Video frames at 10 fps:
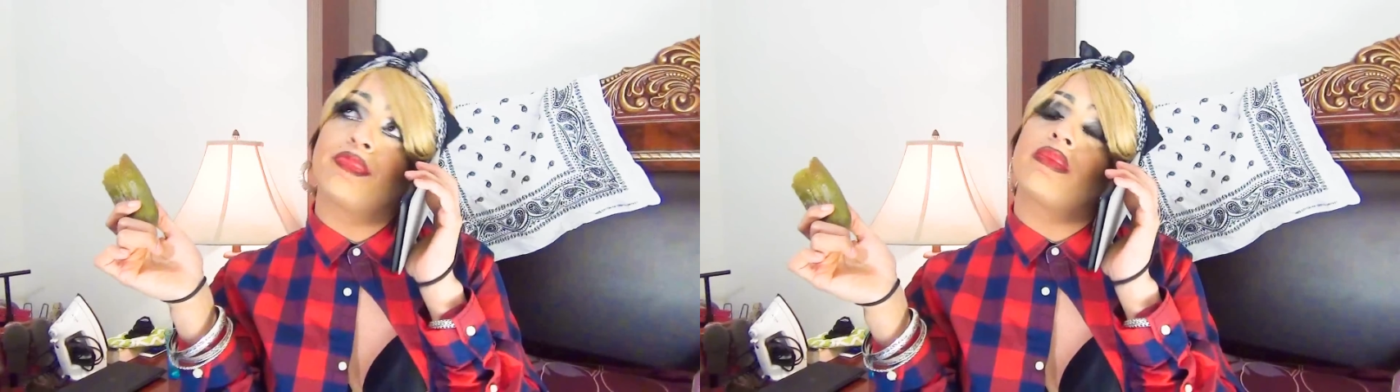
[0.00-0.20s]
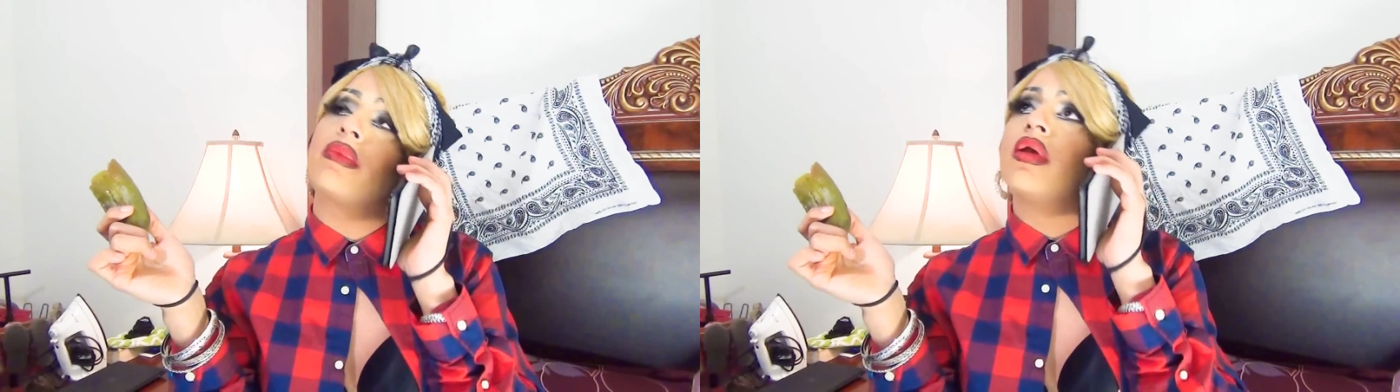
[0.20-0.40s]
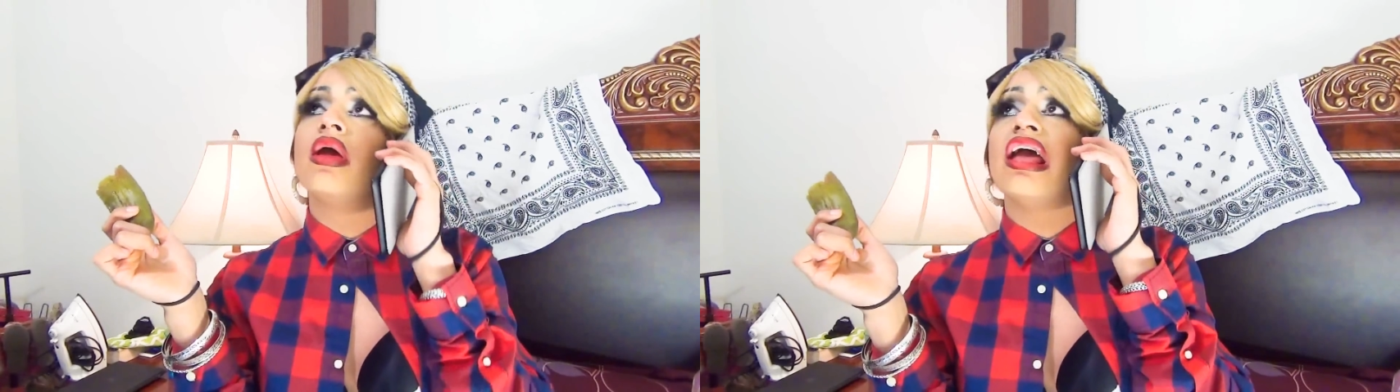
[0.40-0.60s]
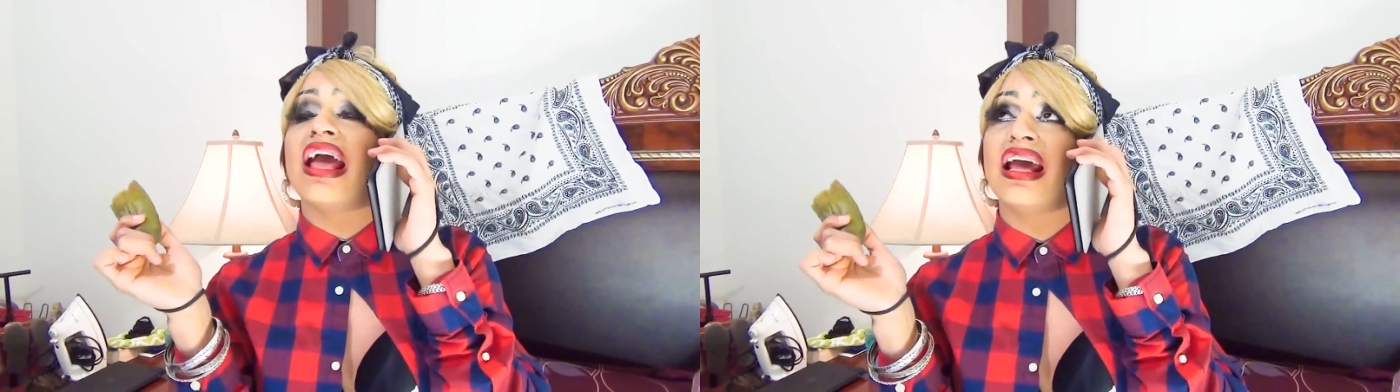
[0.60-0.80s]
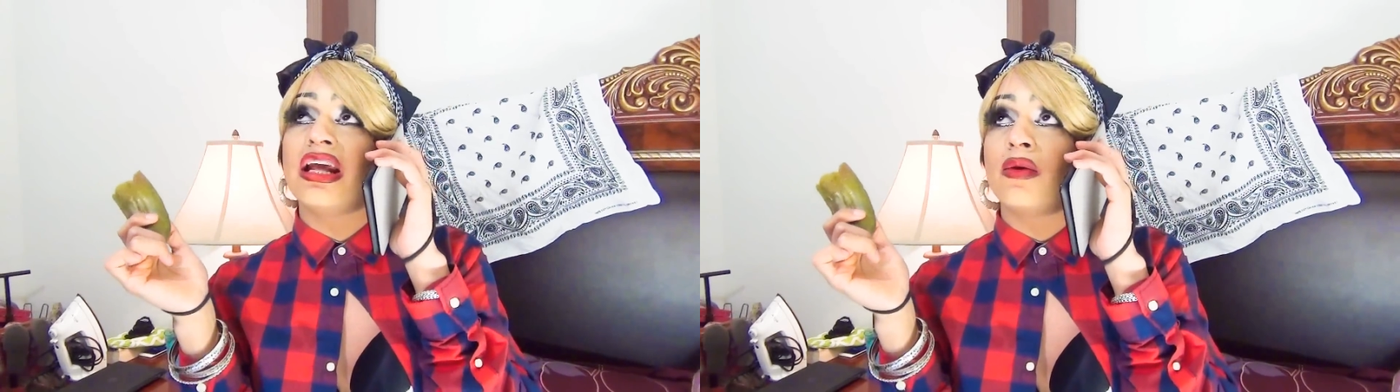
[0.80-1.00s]
you know?
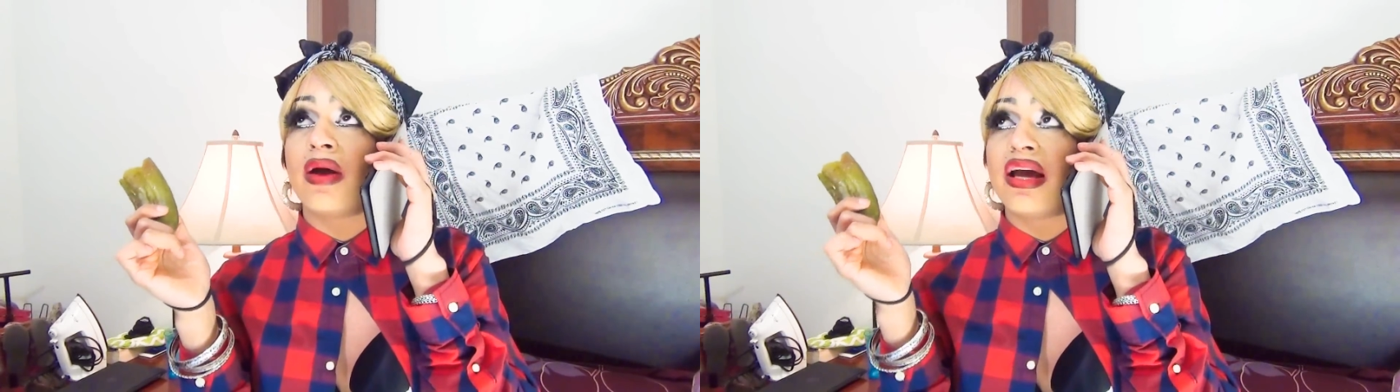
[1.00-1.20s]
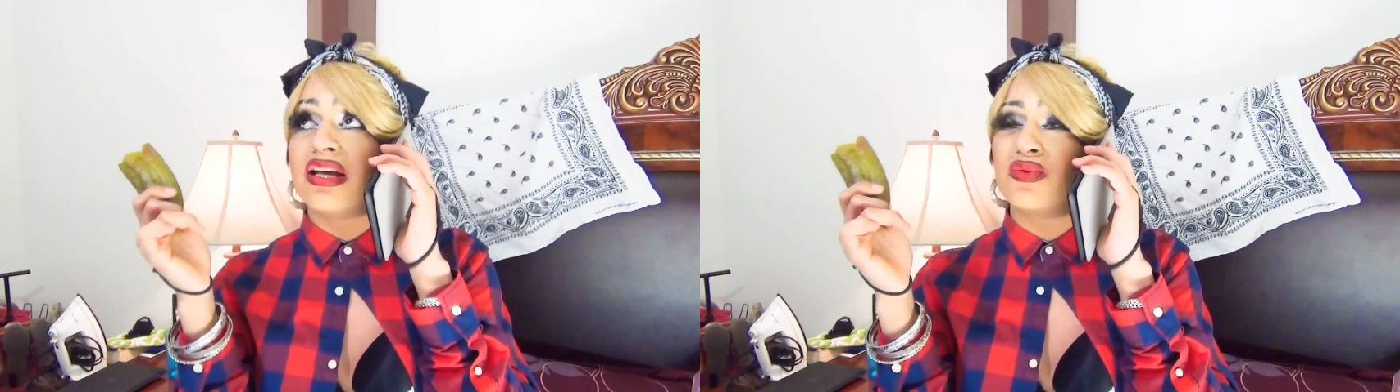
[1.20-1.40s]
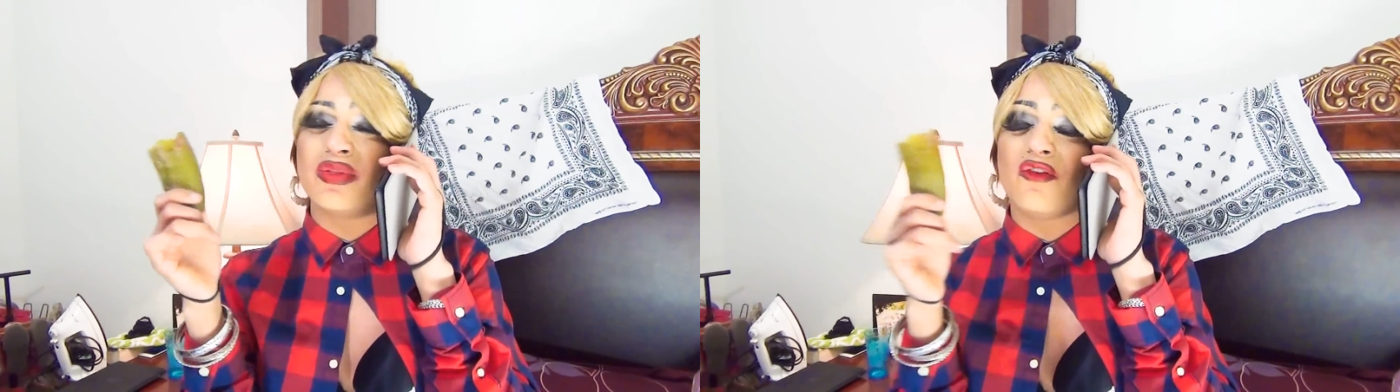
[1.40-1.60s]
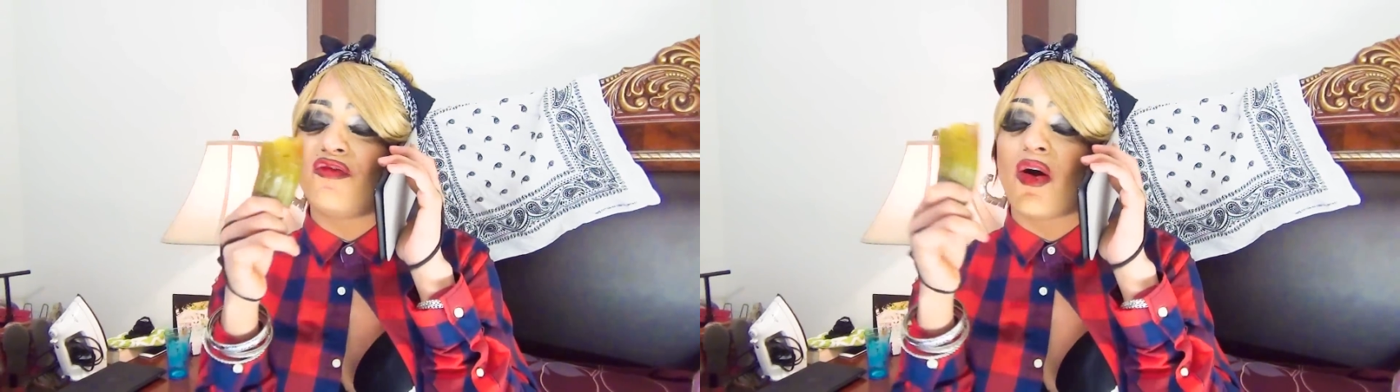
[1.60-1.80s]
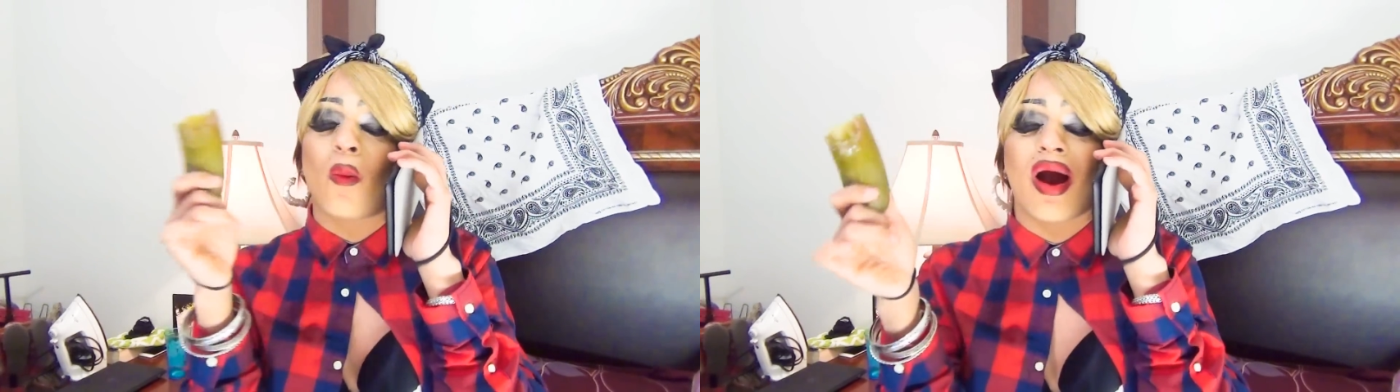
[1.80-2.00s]
Anyways, what the
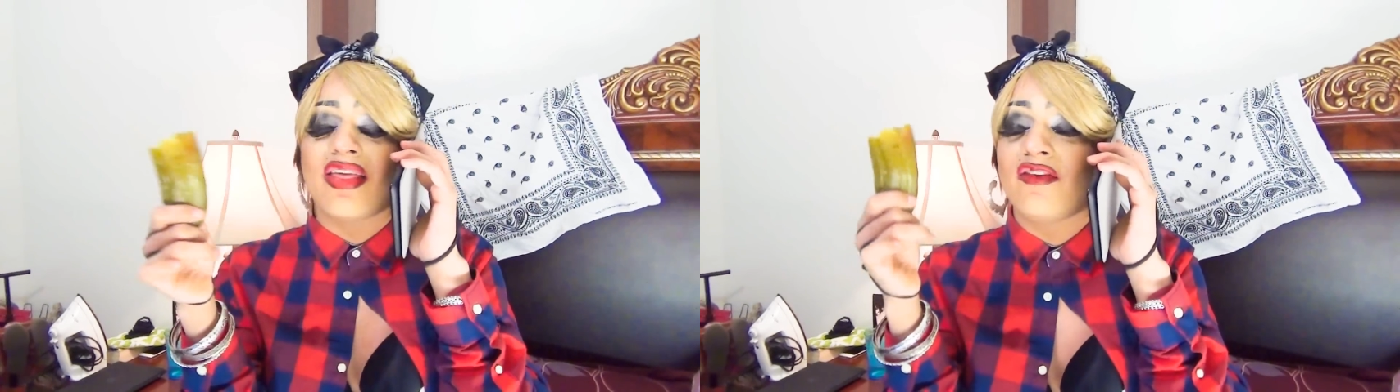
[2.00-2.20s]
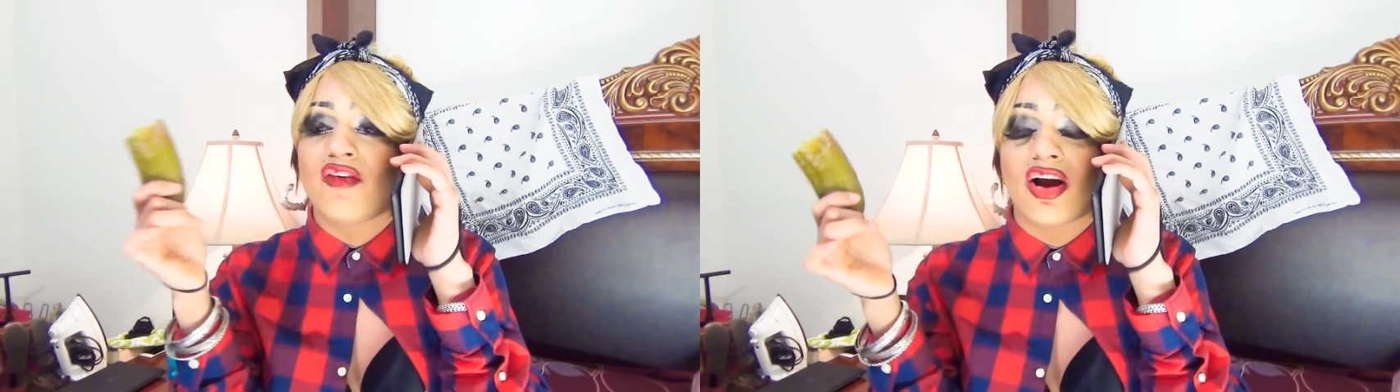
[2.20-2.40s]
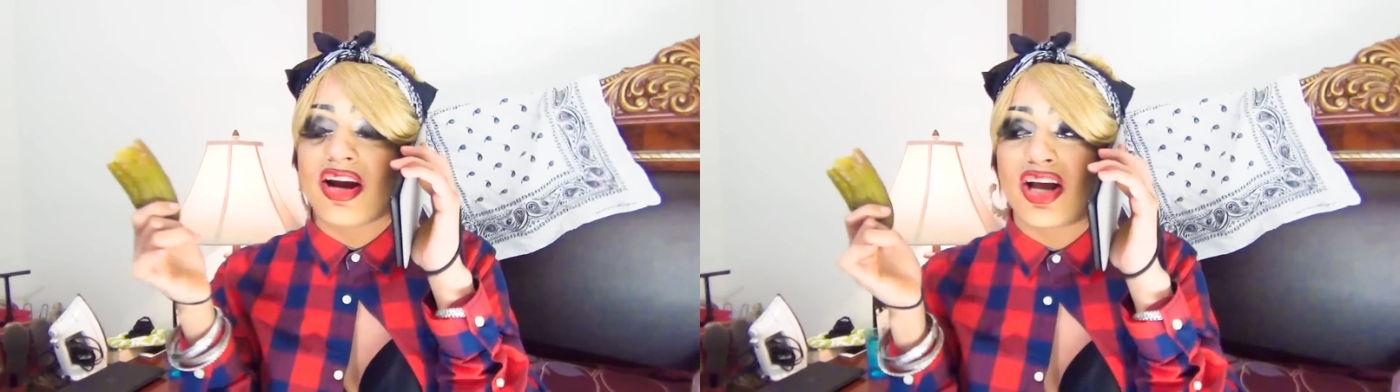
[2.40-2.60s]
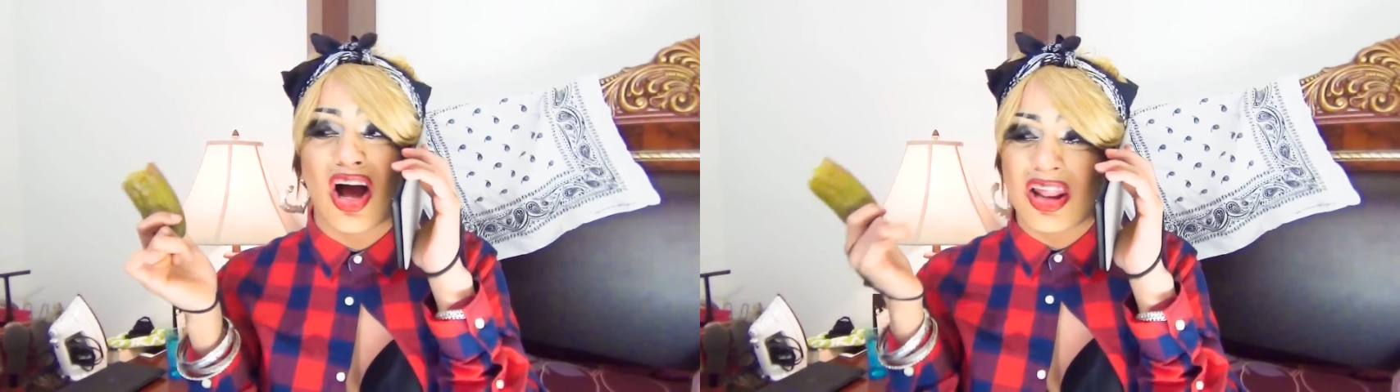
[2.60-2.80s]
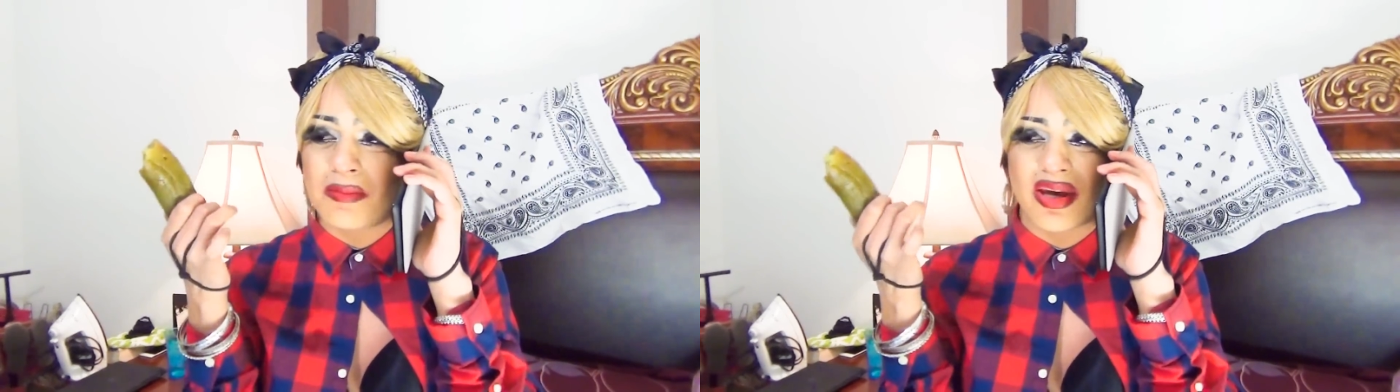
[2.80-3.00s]
fuck? Why the fuck are you
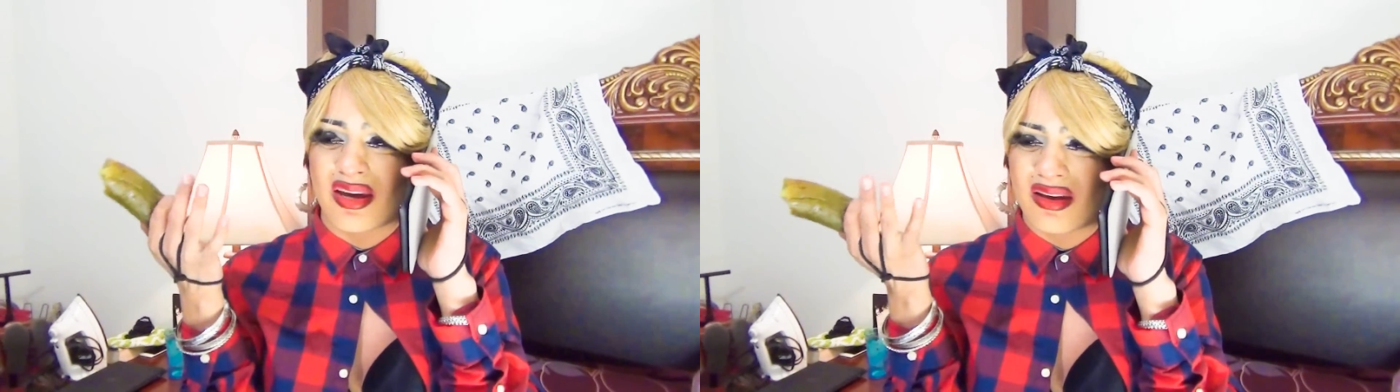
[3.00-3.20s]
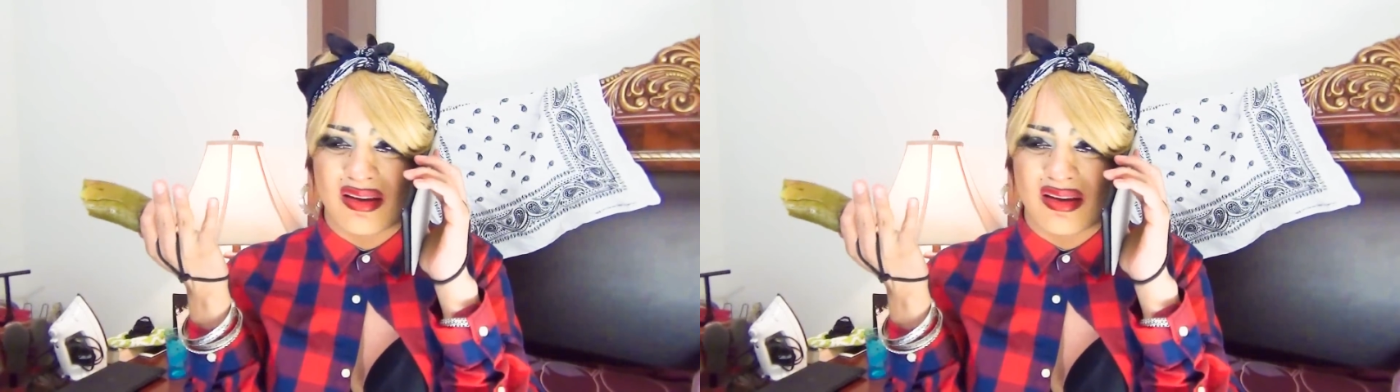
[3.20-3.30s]
calling me?